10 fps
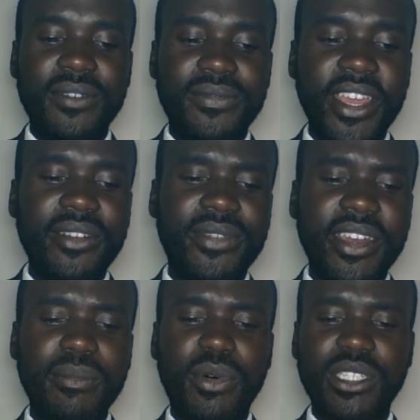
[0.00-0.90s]
Very,
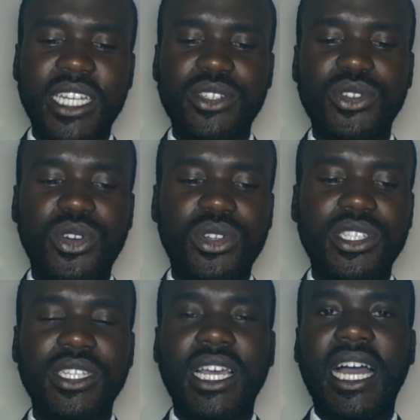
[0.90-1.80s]
very important to
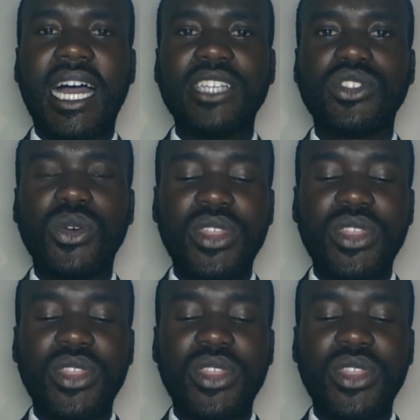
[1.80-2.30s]
note. So